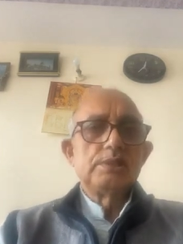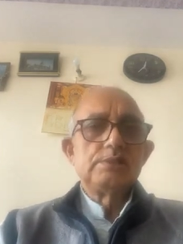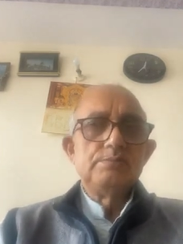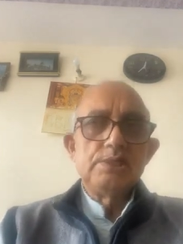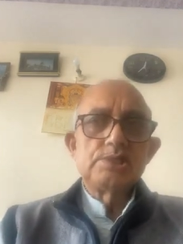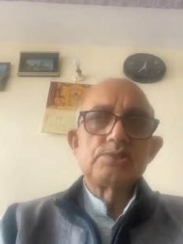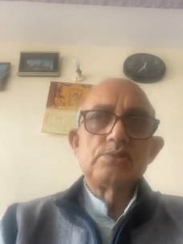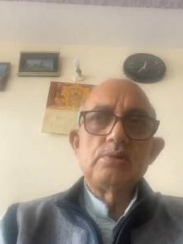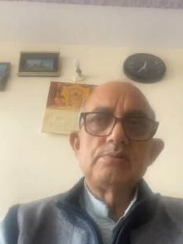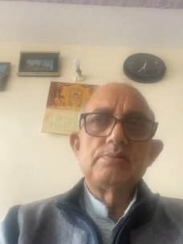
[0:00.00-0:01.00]
has a mix
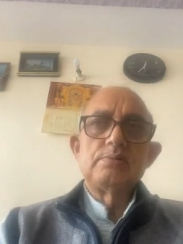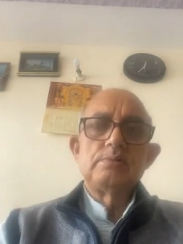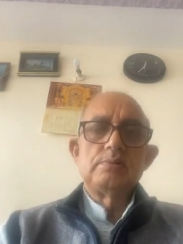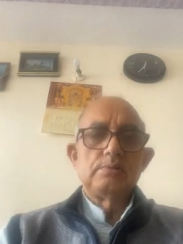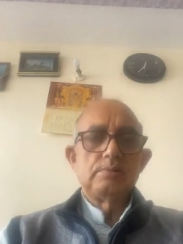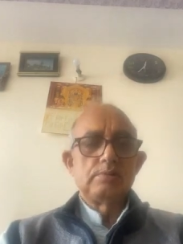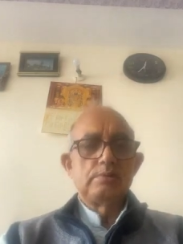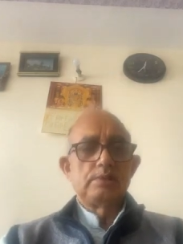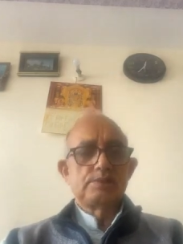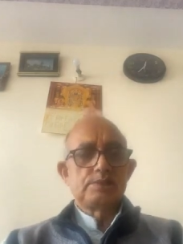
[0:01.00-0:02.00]
of
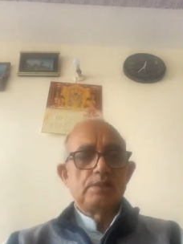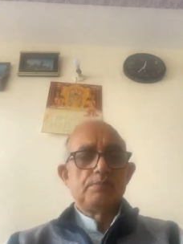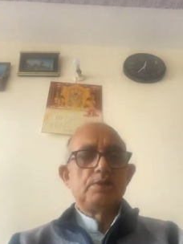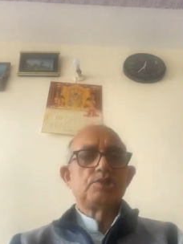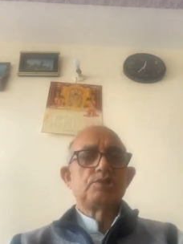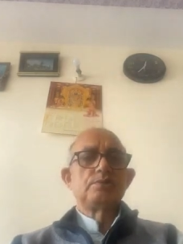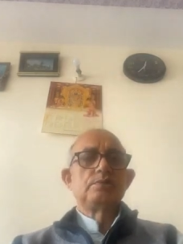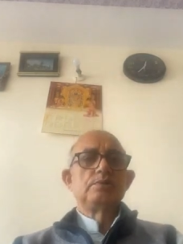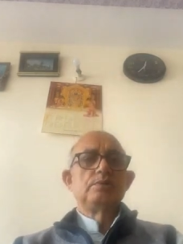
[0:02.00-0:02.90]
established